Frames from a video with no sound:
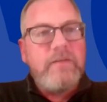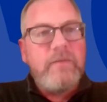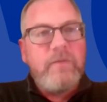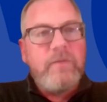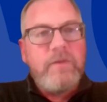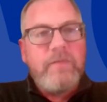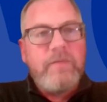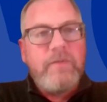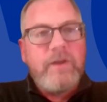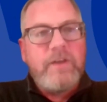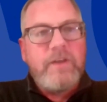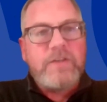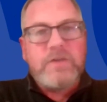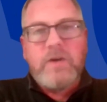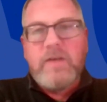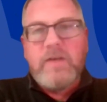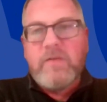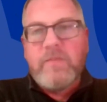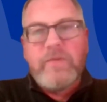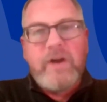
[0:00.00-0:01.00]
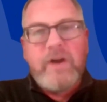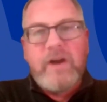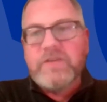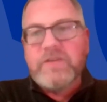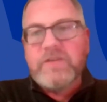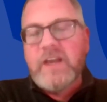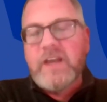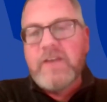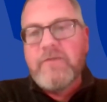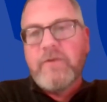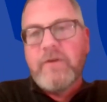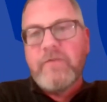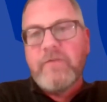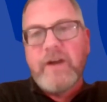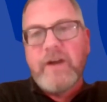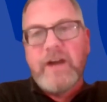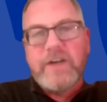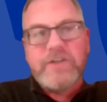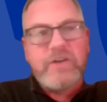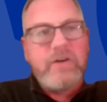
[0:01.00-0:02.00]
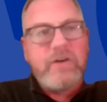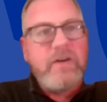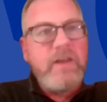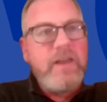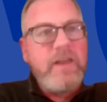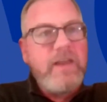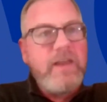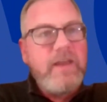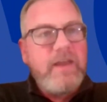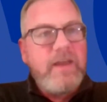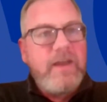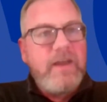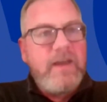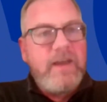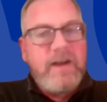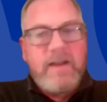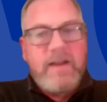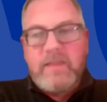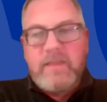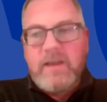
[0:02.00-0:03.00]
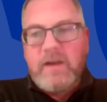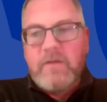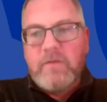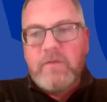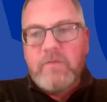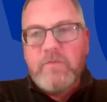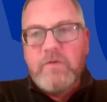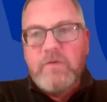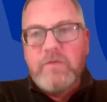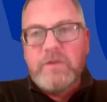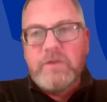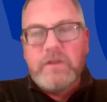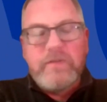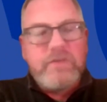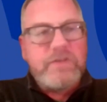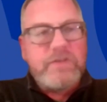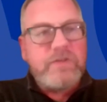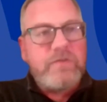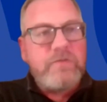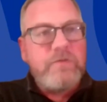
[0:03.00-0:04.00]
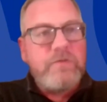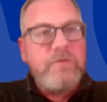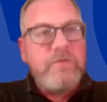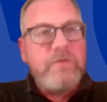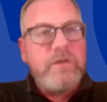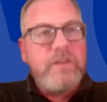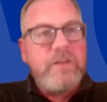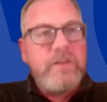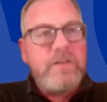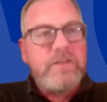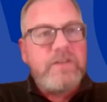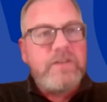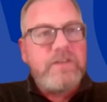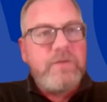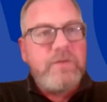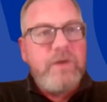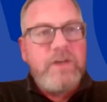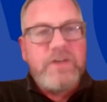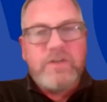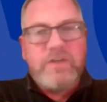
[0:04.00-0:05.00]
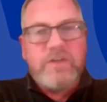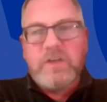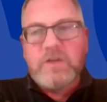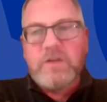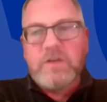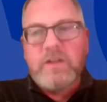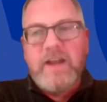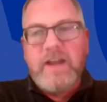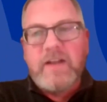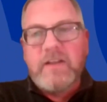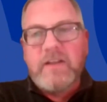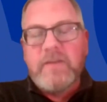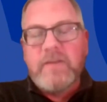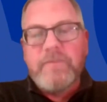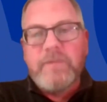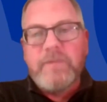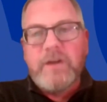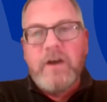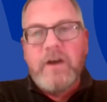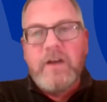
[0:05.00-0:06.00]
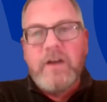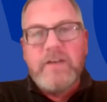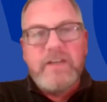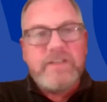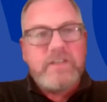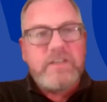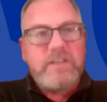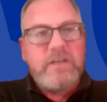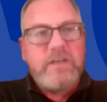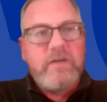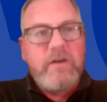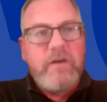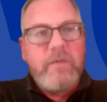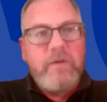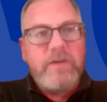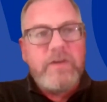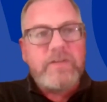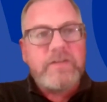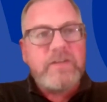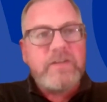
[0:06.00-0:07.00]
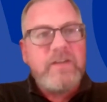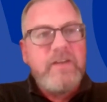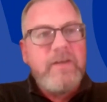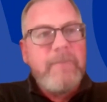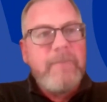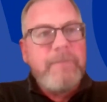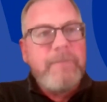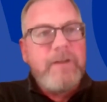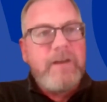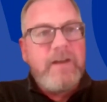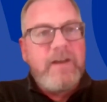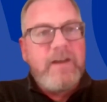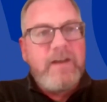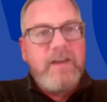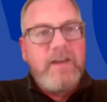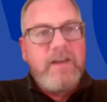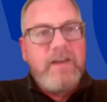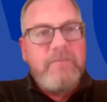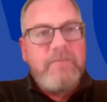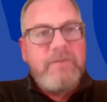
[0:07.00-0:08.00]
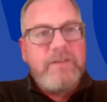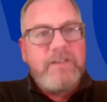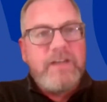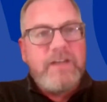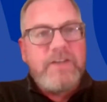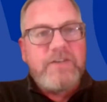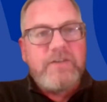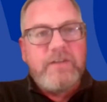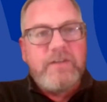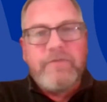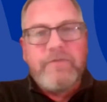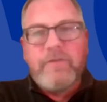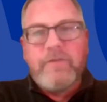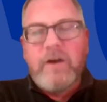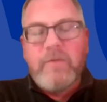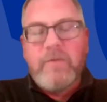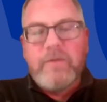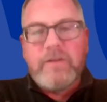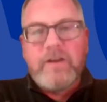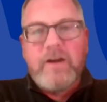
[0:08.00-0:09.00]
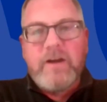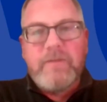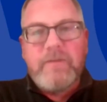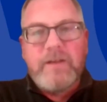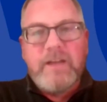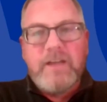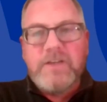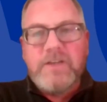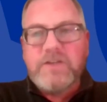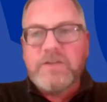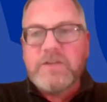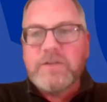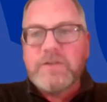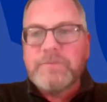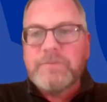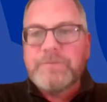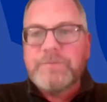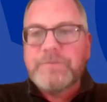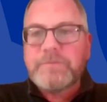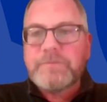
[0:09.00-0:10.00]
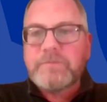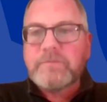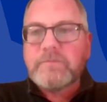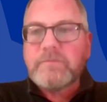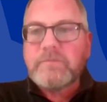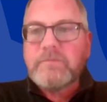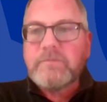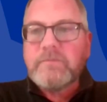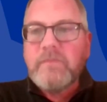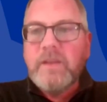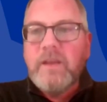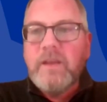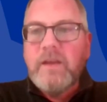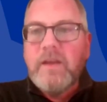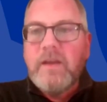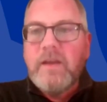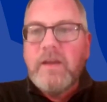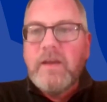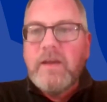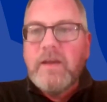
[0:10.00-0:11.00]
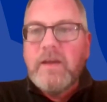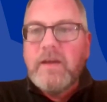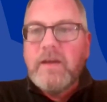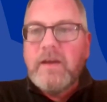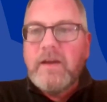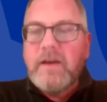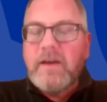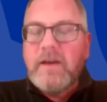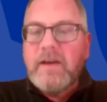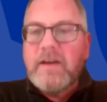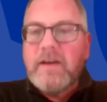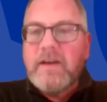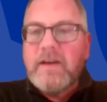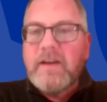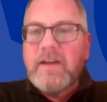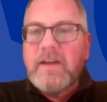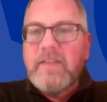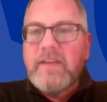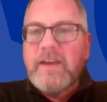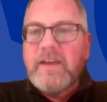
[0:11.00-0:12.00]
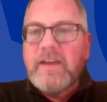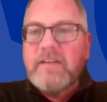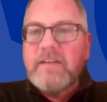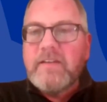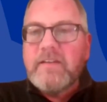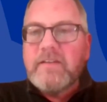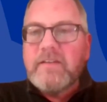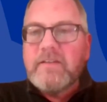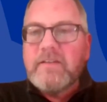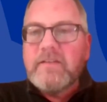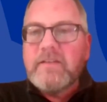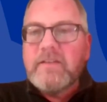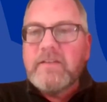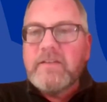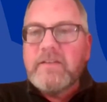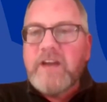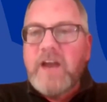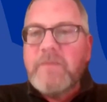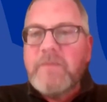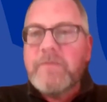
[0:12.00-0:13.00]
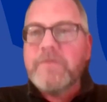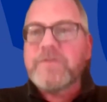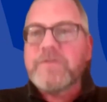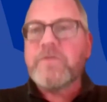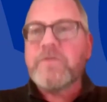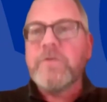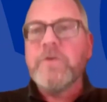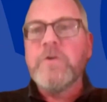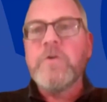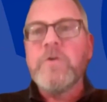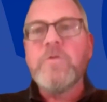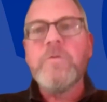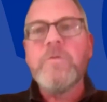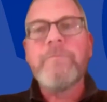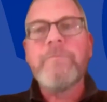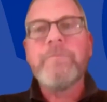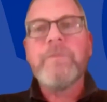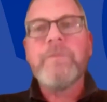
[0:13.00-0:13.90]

with a history of a prior scaphoid fracture, and I think removal of a screw in this situation is likely unnecessary risk uh, and potentially fraught with complications. Uh, and then the type of screw.